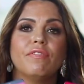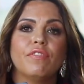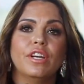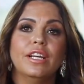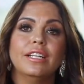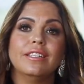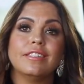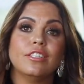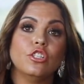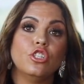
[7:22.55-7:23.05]
for
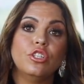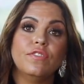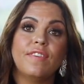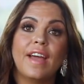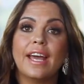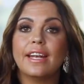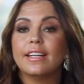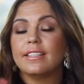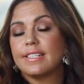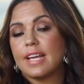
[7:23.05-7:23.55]
instance, you've
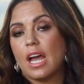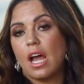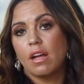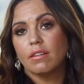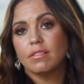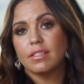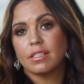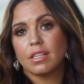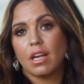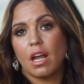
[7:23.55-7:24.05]
had a
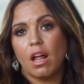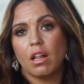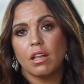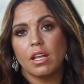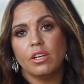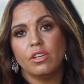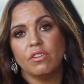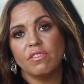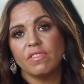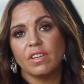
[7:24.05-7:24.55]
down style
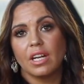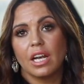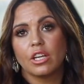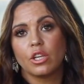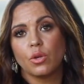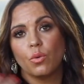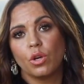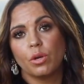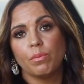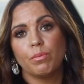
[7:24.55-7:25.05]
and you feel
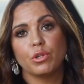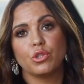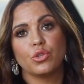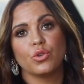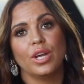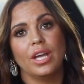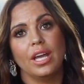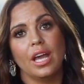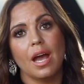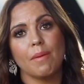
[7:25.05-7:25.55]
like you want to put
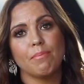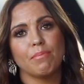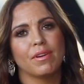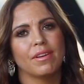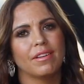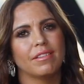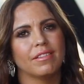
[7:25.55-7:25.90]
your hair up,